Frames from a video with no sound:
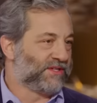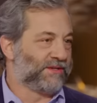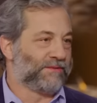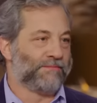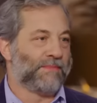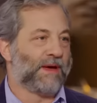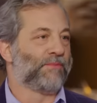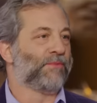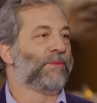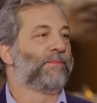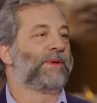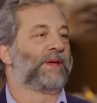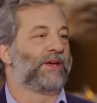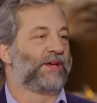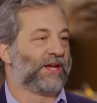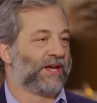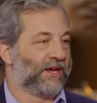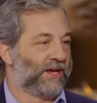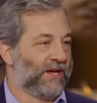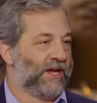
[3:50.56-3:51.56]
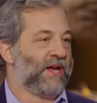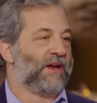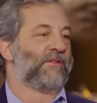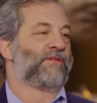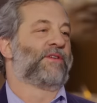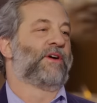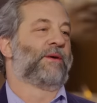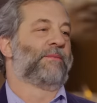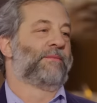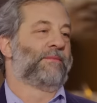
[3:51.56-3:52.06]
and memorabilia
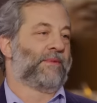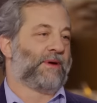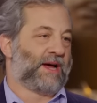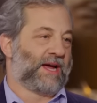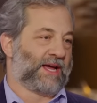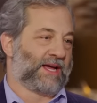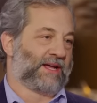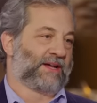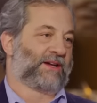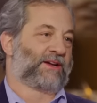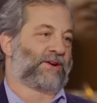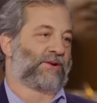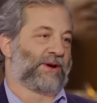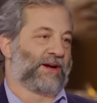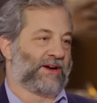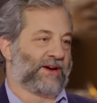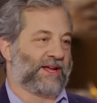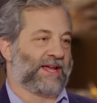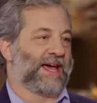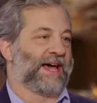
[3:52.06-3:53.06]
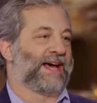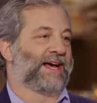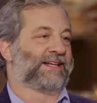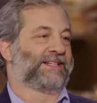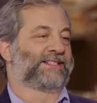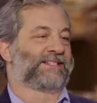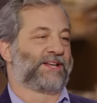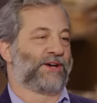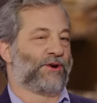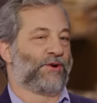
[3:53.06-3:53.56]
from my career. Yeah,
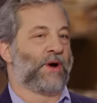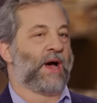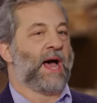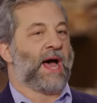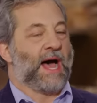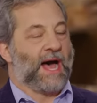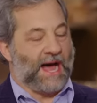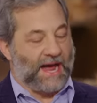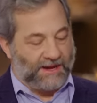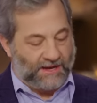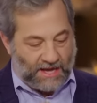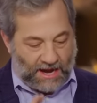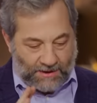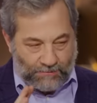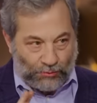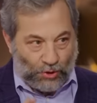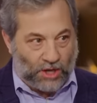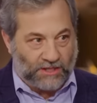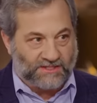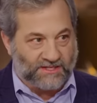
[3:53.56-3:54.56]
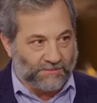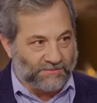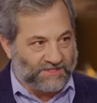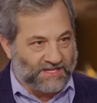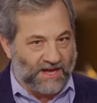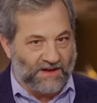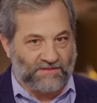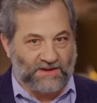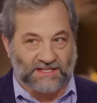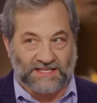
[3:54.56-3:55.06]
so I brought some
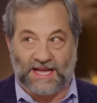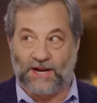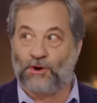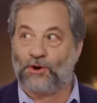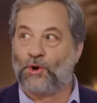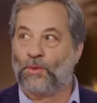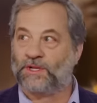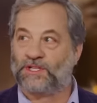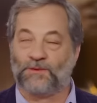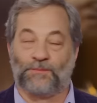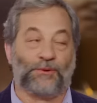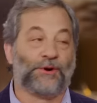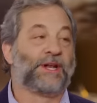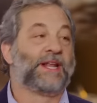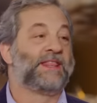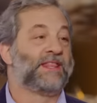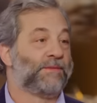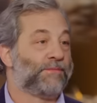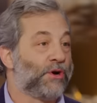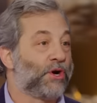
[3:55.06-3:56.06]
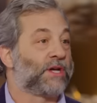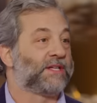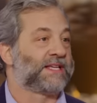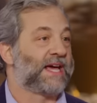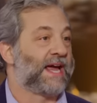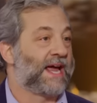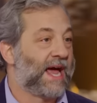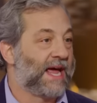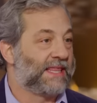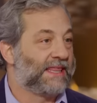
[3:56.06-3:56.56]
stuff because I don't know what to put in the book because
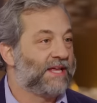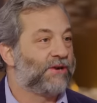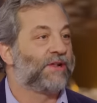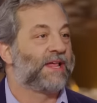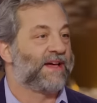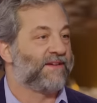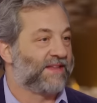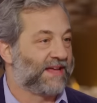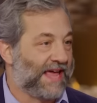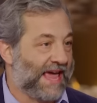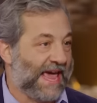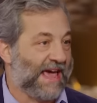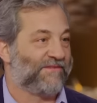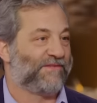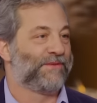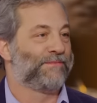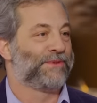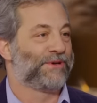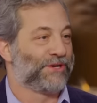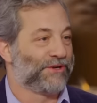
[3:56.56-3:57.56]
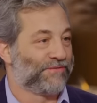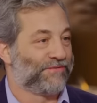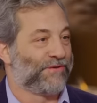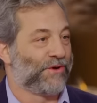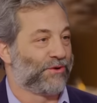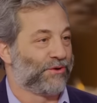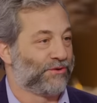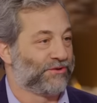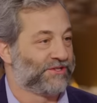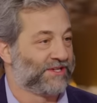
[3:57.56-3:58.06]
I literally have like 500,000
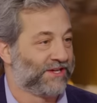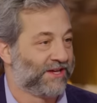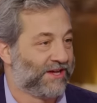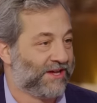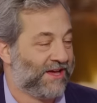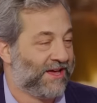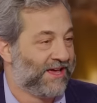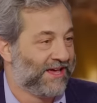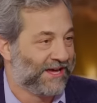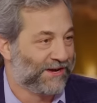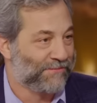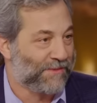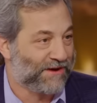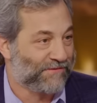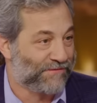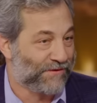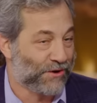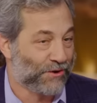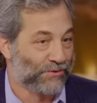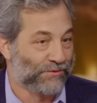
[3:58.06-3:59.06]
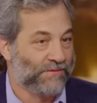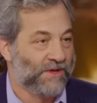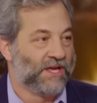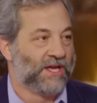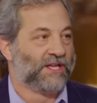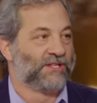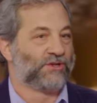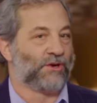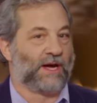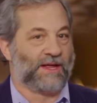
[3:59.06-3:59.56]
photos in my phone.
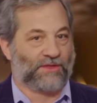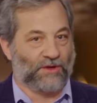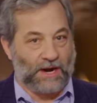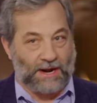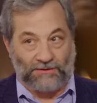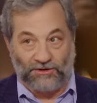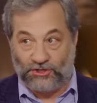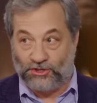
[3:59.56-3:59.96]
So I thought I would